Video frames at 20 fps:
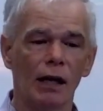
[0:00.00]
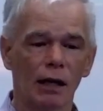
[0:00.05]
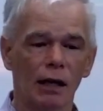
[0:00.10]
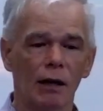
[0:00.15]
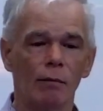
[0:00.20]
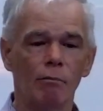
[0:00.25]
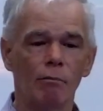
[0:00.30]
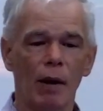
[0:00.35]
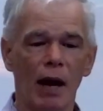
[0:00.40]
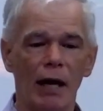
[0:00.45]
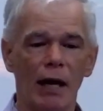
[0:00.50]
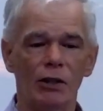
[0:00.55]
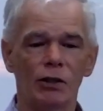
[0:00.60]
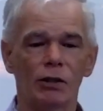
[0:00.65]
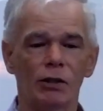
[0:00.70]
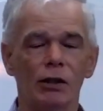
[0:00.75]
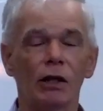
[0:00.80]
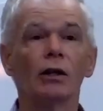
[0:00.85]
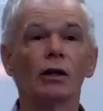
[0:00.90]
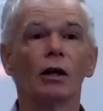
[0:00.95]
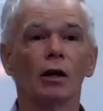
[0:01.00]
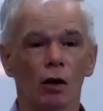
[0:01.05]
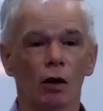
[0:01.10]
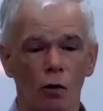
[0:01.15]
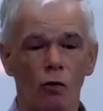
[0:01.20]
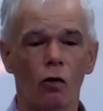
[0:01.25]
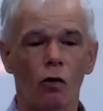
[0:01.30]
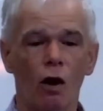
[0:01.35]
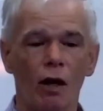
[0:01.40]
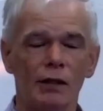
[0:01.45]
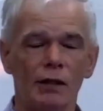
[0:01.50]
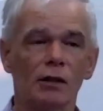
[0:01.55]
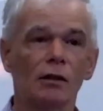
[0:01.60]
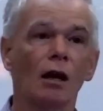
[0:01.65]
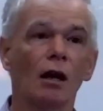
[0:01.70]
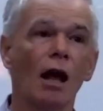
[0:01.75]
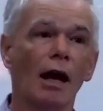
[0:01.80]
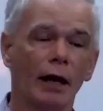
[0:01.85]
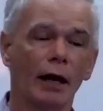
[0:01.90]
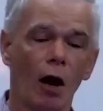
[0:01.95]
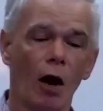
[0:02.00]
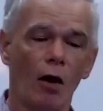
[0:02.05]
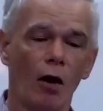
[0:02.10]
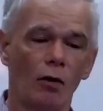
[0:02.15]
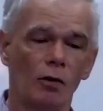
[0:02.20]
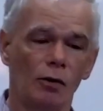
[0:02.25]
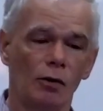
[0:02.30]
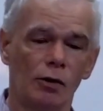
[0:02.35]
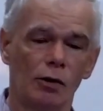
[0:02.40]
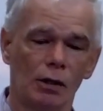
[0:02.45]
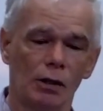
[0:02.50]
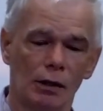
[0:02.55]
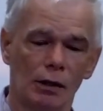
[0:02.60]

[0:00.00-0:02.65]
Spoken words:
compassionate, Christ-like host.